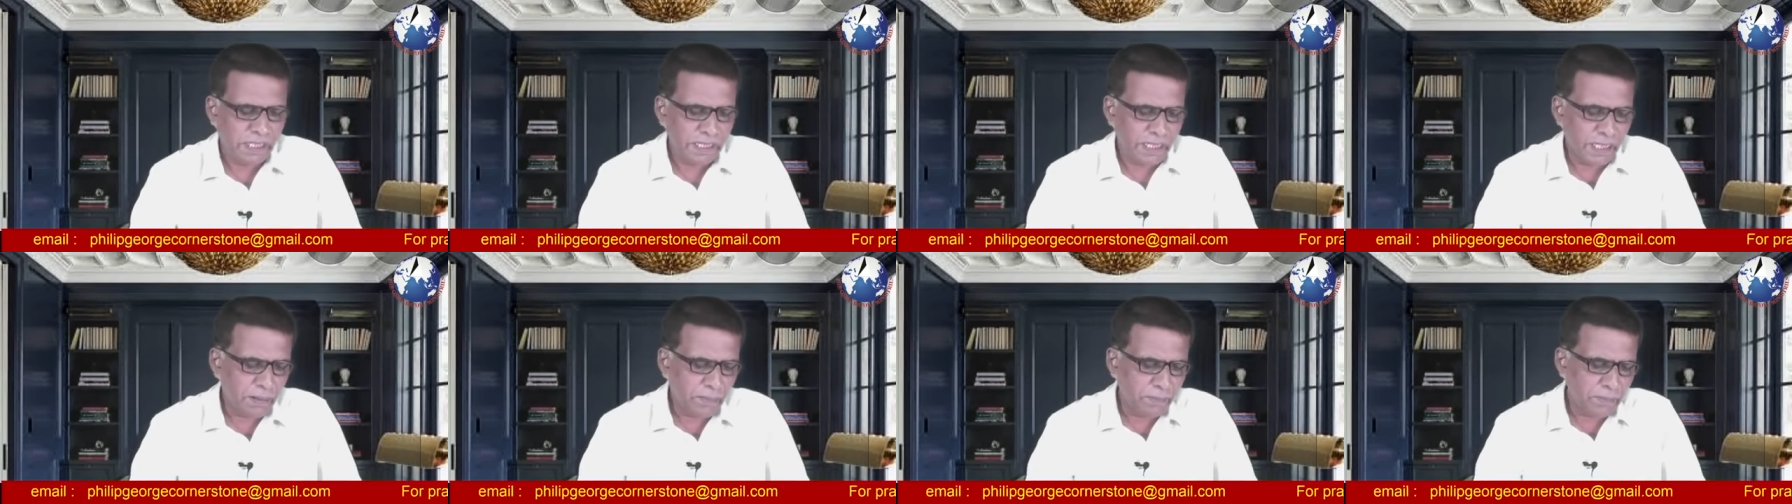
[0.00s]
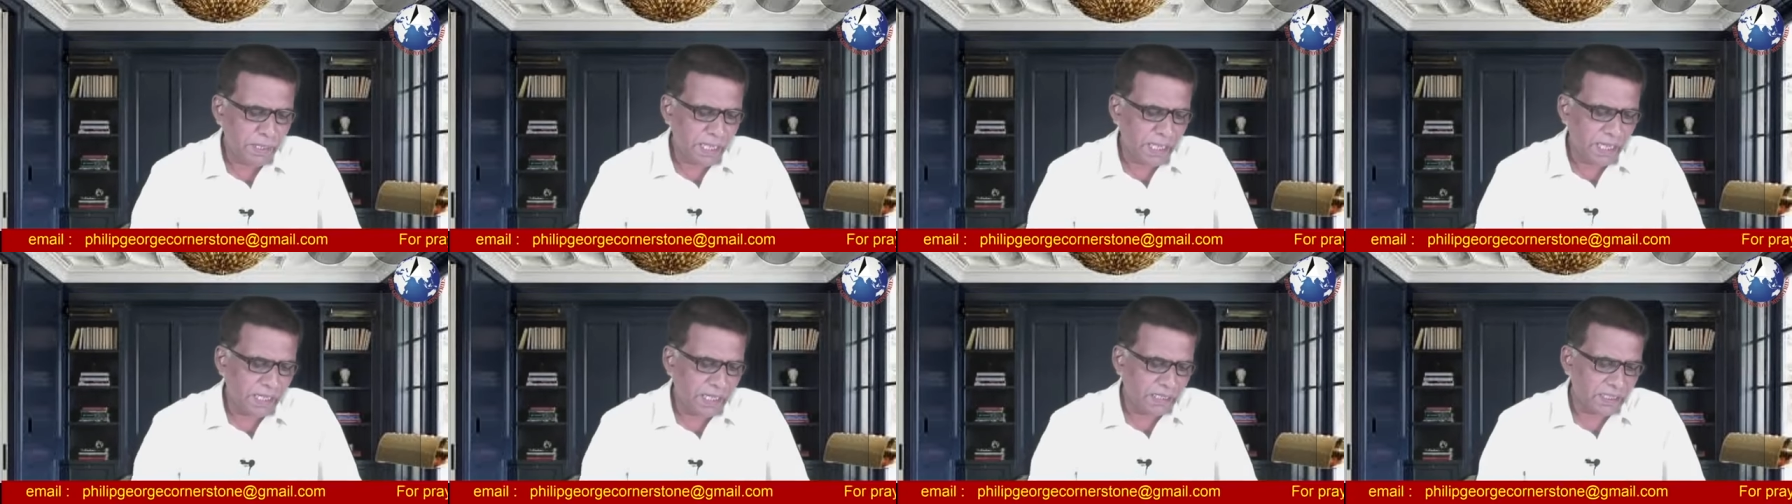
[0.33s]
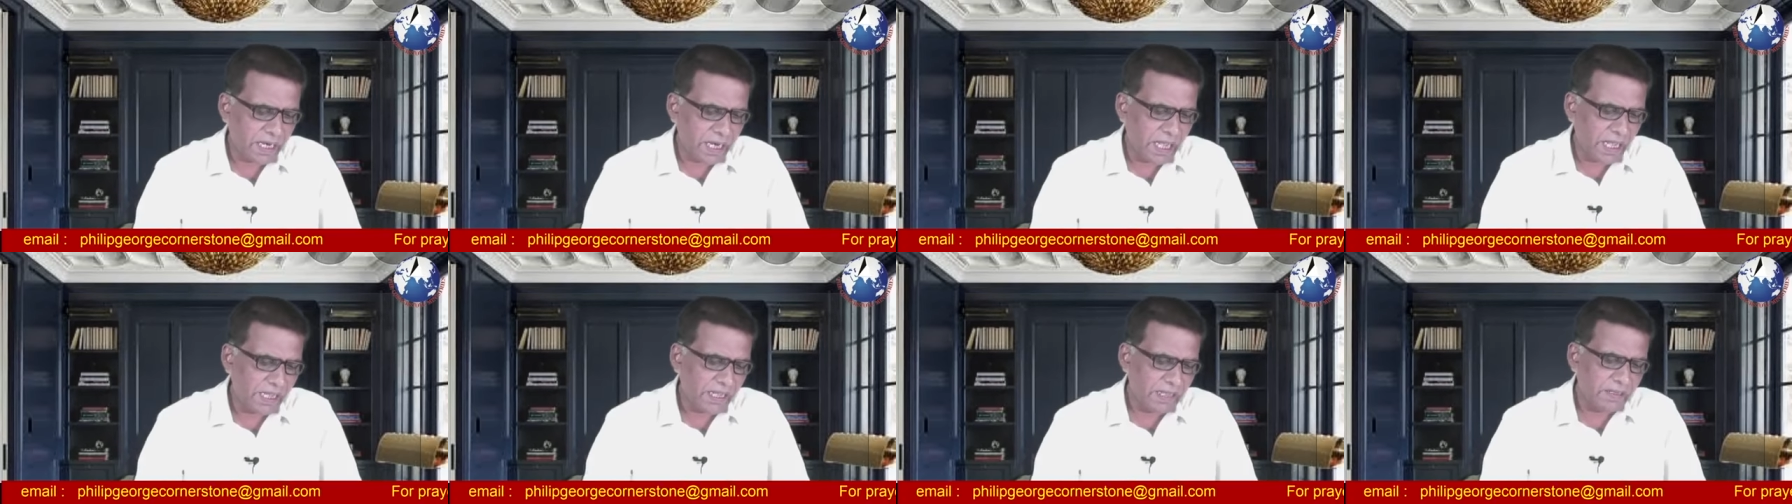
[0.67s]
Ramya
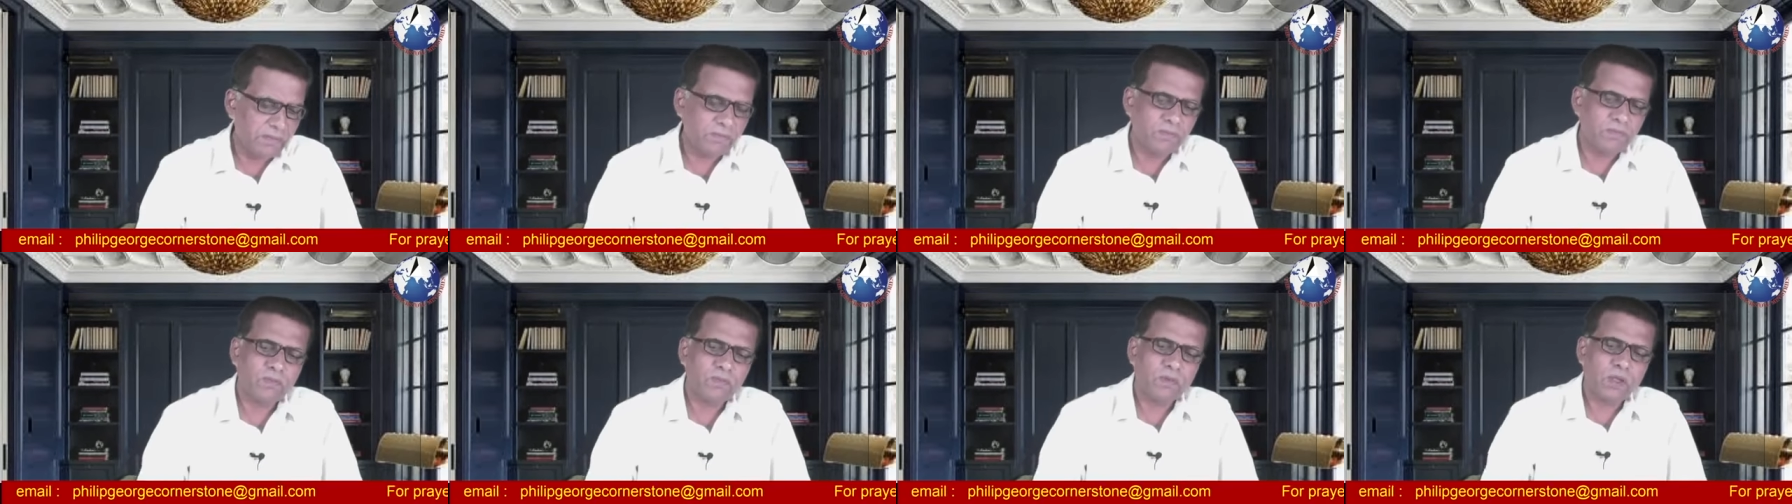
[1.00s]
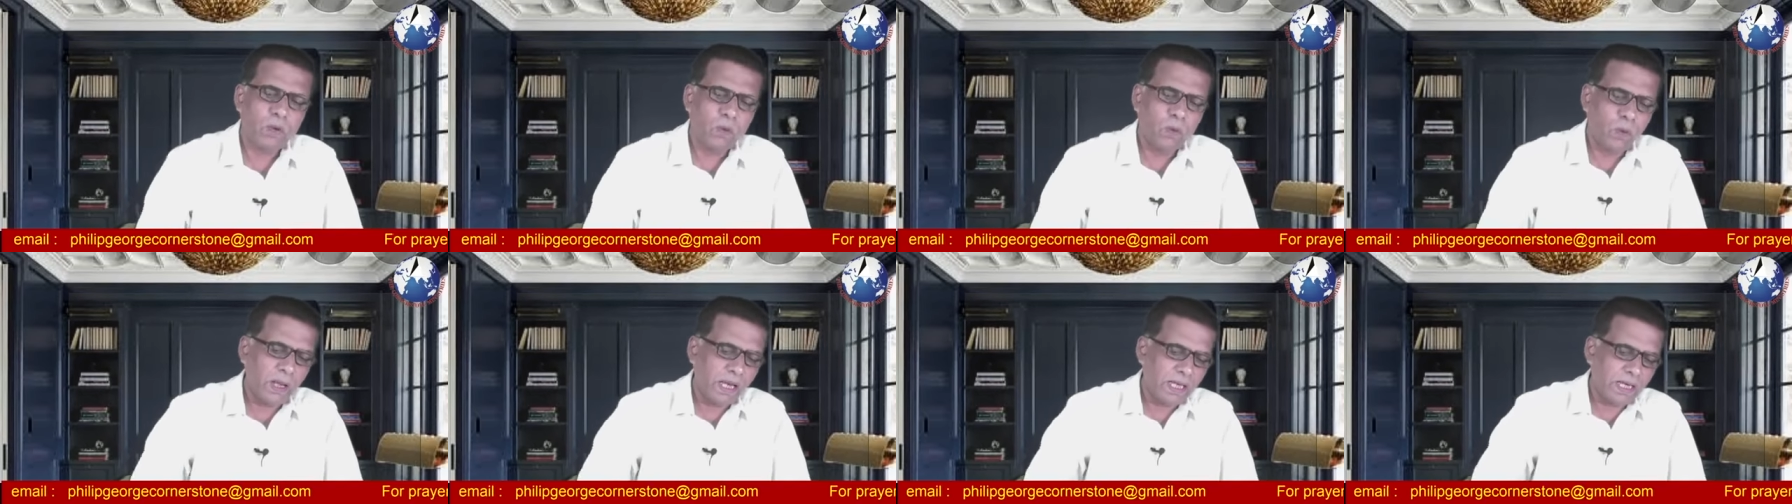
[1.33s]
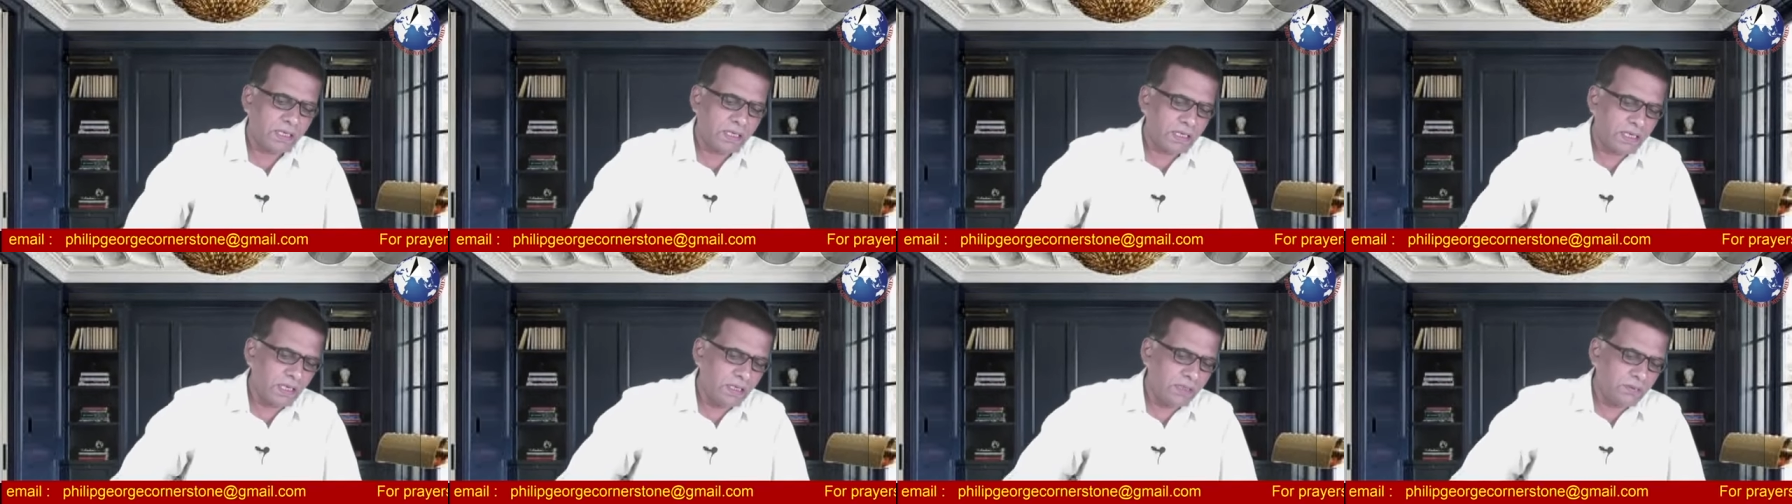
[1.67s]
Rai.
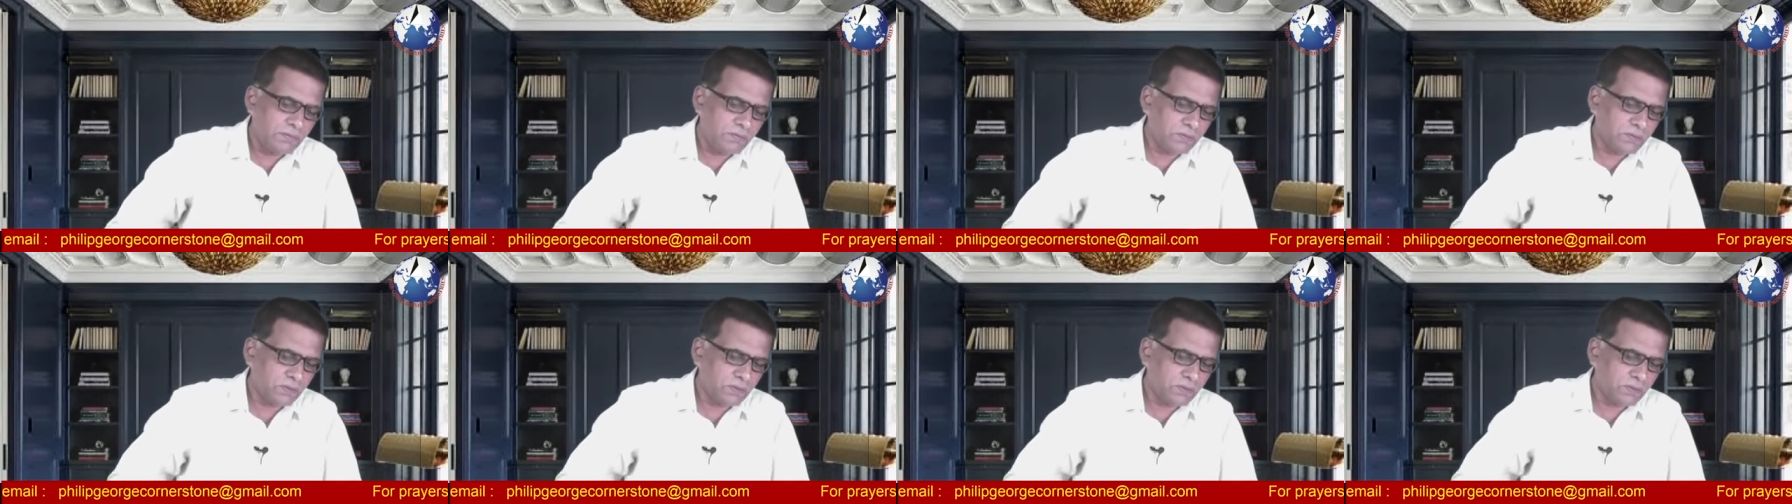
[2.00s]
Welcome,